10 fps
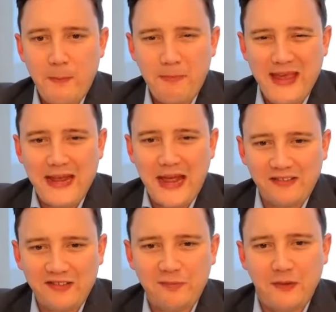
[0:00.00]
being as
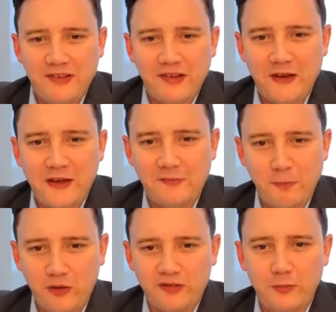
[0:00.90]
specific as
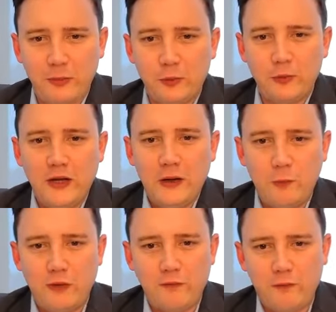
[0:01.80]
possible
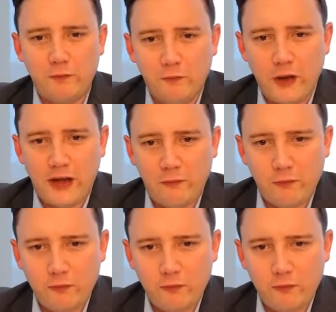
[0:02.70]
with uh,